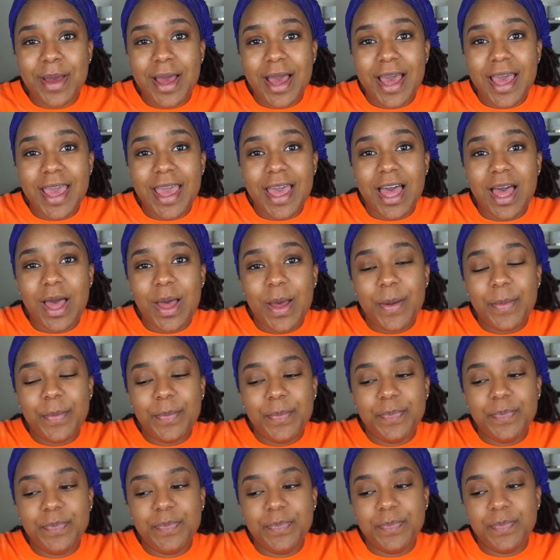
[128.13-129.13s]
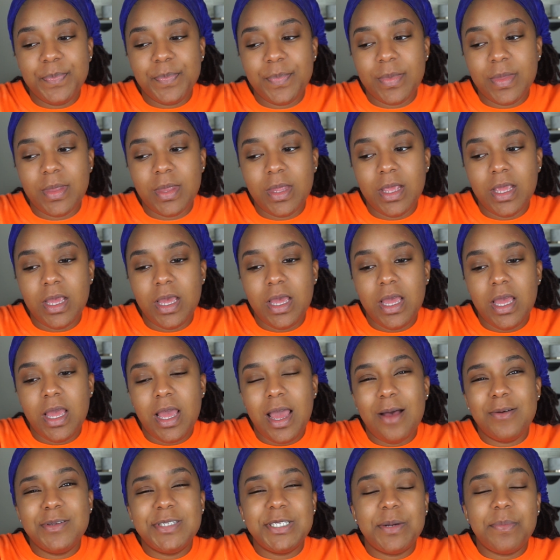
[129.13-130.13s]
by I
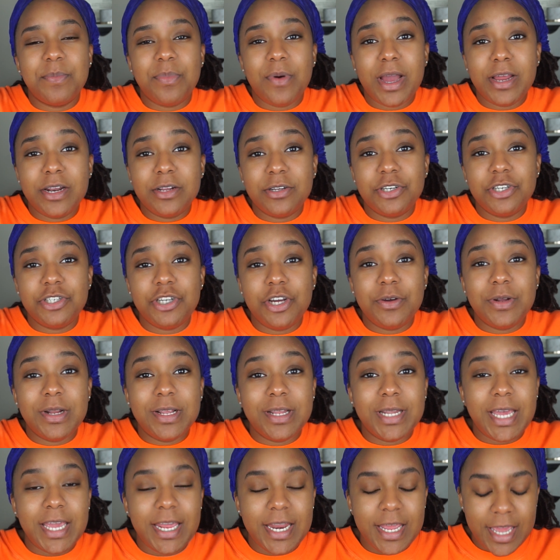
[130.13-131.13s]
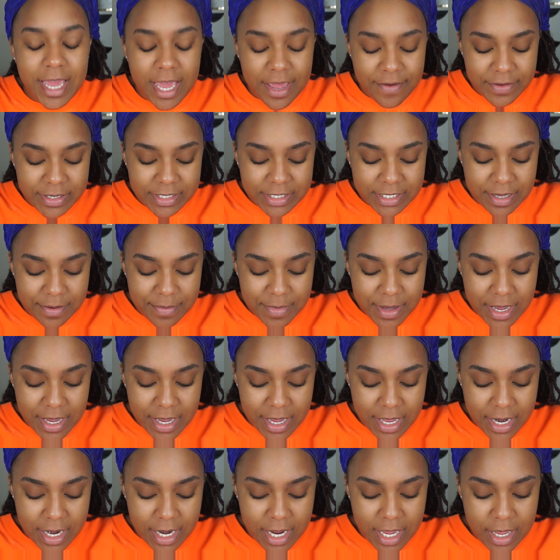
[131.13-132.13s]
was at a bridal show and a lady gave it to
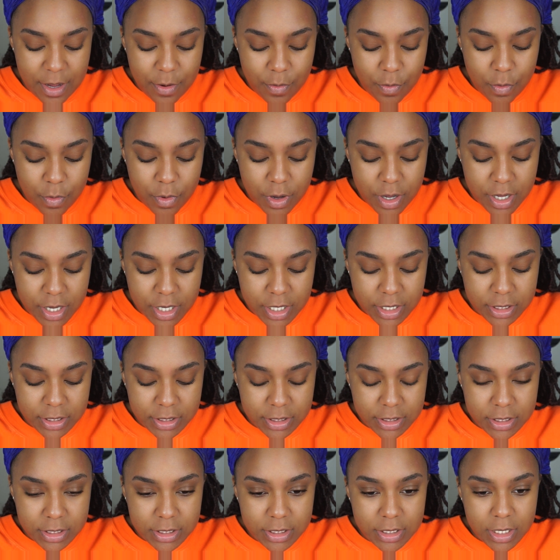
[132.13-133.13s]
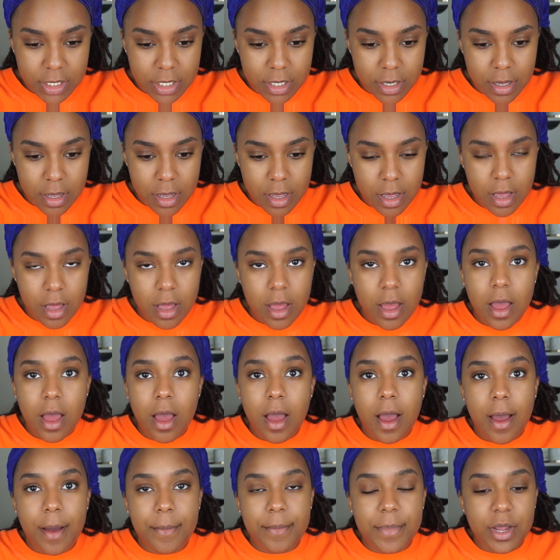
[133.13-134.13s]
me, and it was
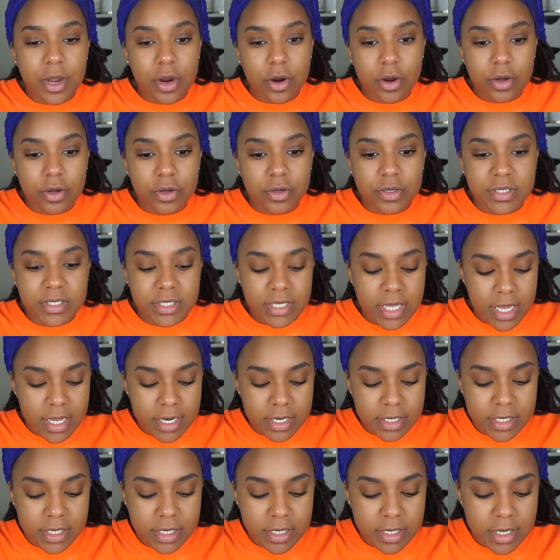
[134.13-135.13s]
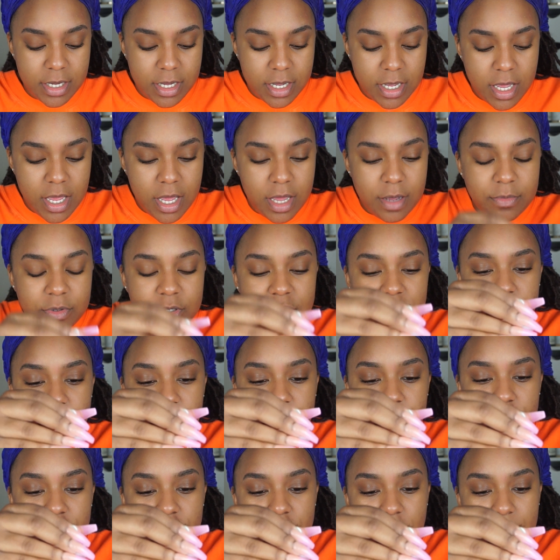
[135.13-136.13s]
a miracle scent. Just
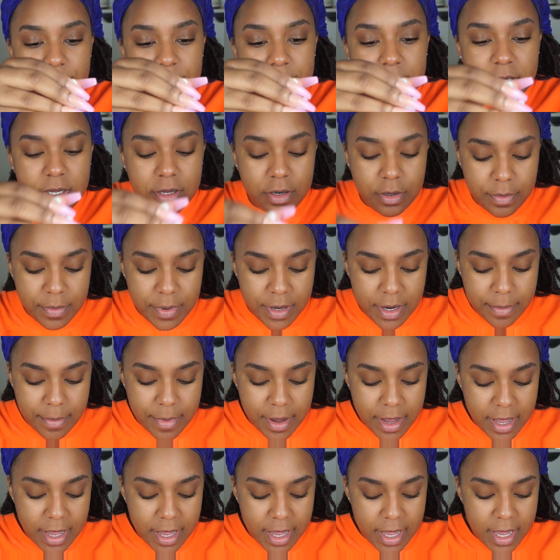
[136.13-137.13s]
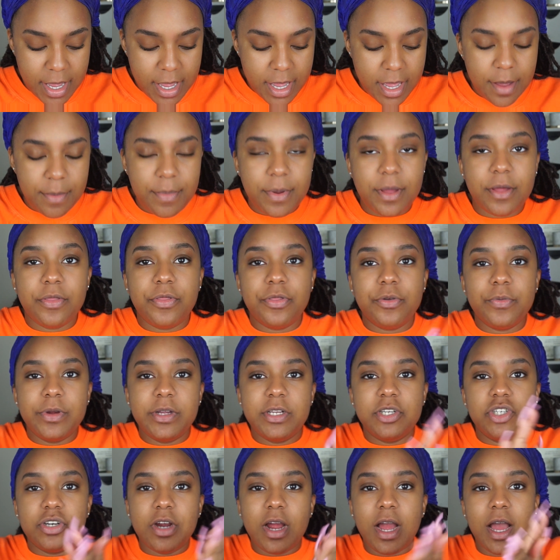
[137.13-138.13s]
gonna drop a little bit in my hand, about
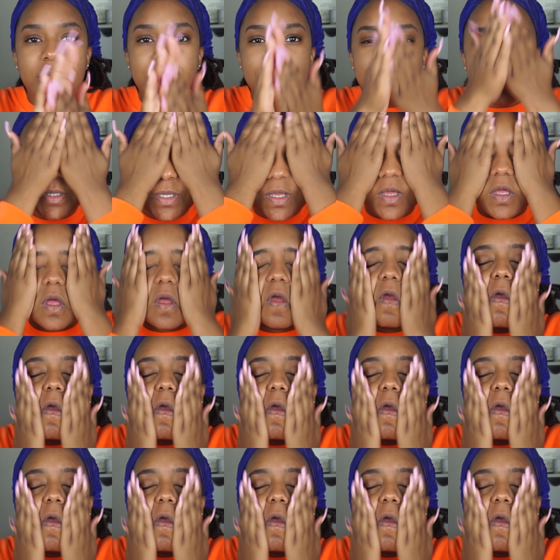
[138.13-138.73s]
3 drops,